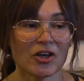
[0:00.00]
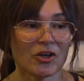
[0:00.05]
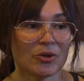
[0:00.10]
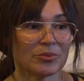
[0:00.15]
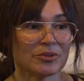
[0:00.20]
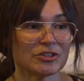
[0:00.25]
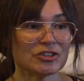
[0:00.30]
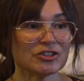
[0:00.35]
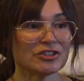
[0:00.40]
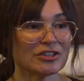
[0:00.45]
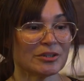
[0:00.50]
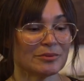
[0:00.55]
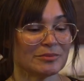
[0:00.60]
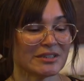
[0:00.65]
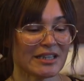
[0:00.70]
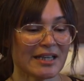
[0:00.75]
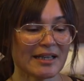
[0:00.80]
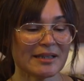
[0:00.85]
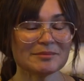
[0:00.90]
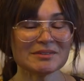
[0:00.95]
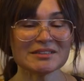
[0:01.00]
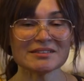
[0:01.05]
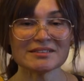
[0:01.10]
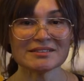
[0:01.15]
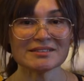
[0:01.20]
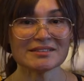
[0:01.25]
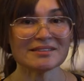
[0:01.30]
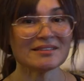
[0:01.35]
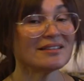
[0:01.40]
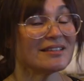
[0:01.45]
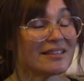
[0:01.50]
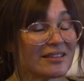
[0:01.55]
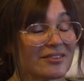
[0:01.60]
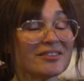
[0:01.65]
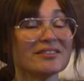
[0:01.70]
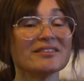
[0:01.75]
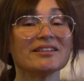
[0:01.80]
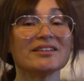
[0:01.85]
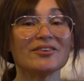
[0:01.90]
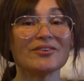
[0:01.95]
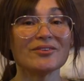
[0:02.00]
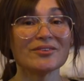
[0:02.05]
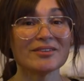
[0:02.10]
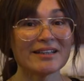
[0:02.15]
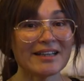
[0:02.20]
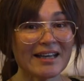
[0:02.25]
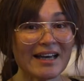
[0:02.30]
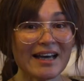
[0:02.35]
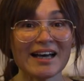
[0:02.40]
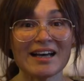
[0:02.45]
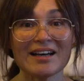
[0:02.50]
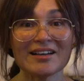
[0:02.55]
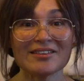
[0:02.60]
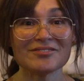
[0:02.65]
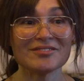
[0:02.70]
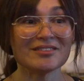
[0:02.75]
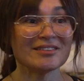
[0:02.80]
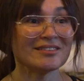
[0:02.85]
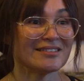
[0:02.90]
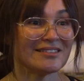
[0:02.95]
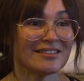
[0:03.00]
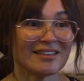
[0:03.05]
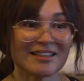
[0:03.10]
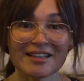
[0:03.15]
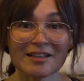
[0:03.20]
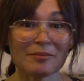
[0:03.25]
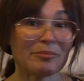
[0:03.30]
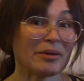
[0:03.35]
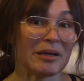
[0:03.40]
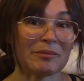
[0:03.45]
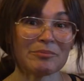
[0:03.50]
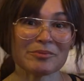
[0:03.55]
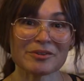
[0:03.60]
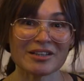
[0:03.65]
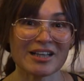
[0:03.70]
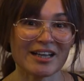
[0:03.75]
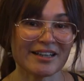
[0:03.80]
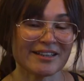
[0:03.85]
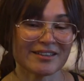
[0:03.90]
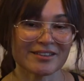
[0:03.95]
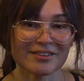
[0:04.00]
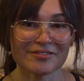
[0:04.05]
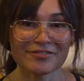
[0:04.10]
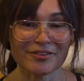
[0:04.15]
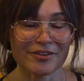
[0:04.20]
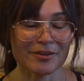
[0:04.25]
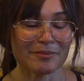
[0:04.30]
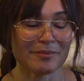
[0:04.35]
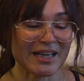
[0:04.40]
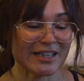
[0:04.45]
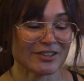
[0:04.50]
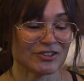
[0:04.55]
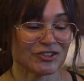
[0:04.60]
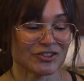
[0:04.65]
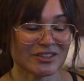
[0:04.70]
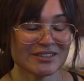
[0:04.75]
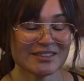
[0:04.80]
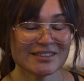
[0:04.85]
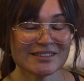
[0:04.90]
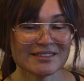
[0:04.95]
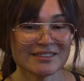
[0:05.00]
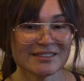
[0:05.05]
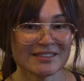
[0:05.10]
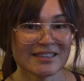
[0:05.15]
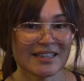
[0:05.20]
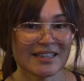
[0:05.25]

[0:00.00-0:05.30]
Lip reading: which sometimes literally only have like a paper liner for the mattress